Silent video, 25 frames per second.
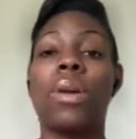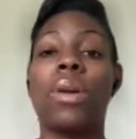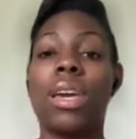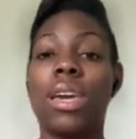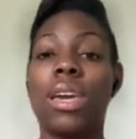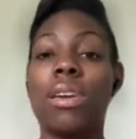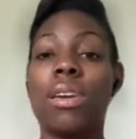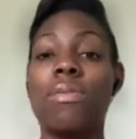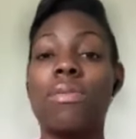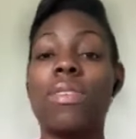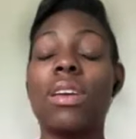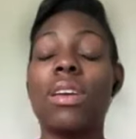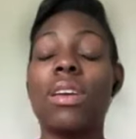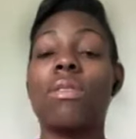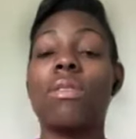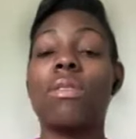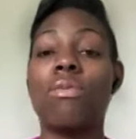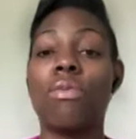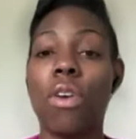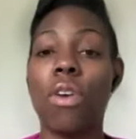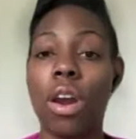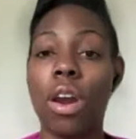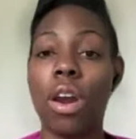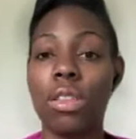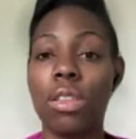But
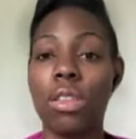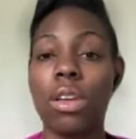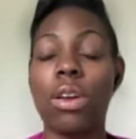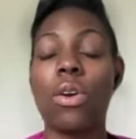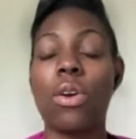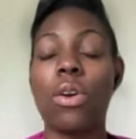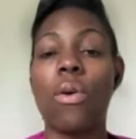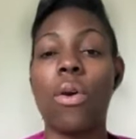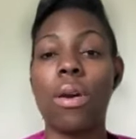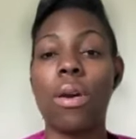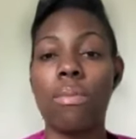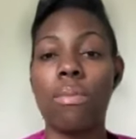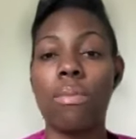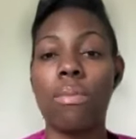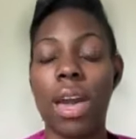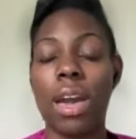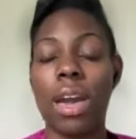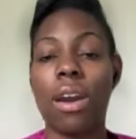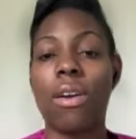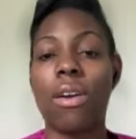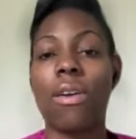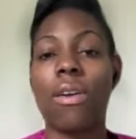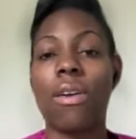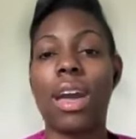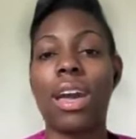even further, going
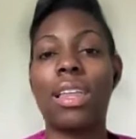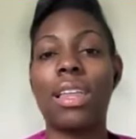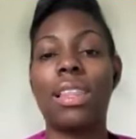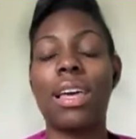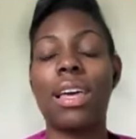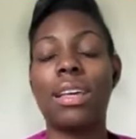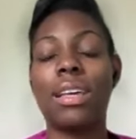back, okay,